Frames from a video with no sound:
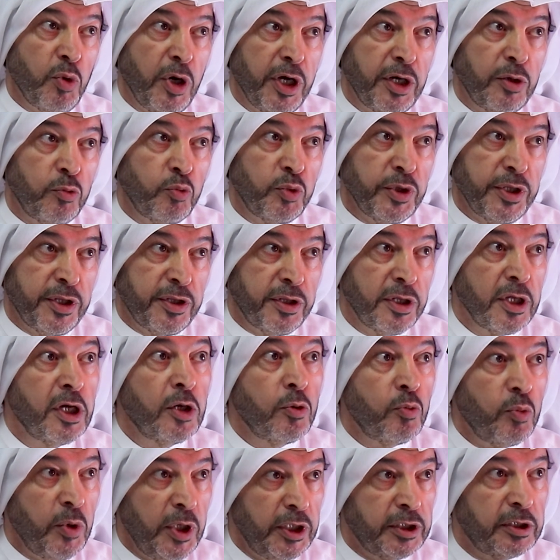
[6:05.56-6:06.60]
one with
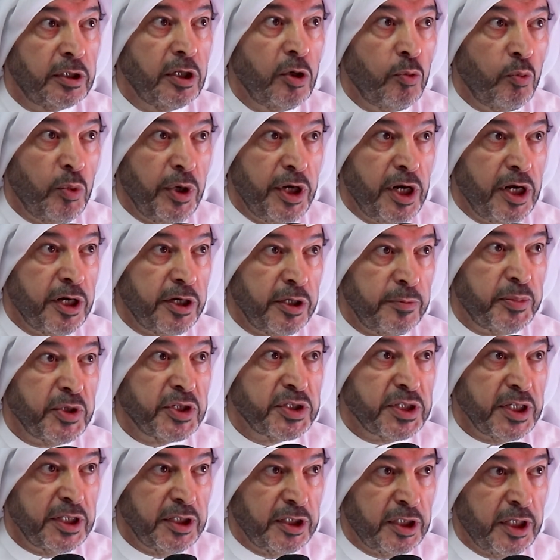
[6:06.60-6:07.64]

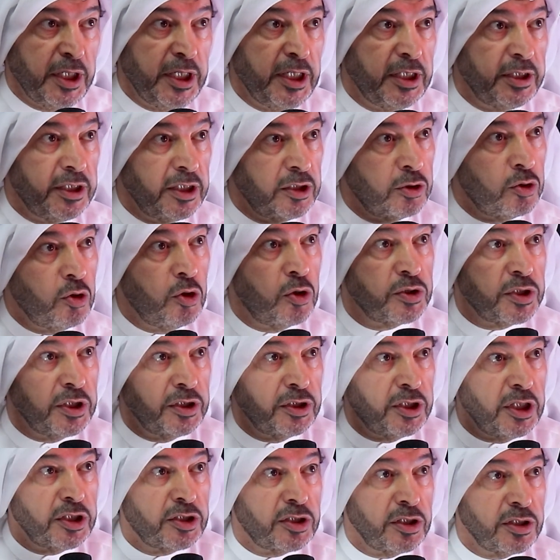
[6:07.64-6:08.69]
100% clean that goes and
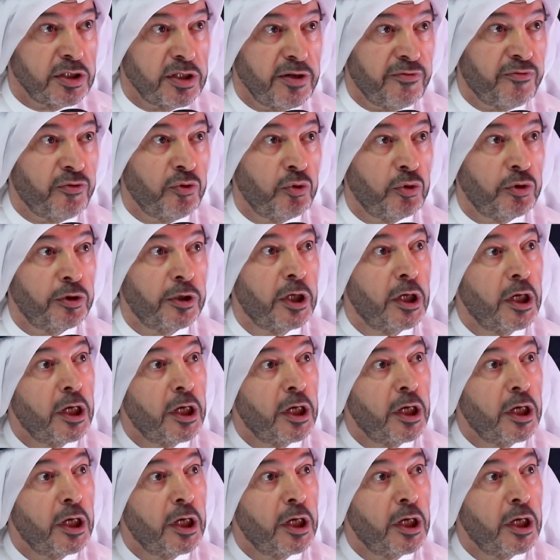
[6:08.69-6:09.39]
touches the food.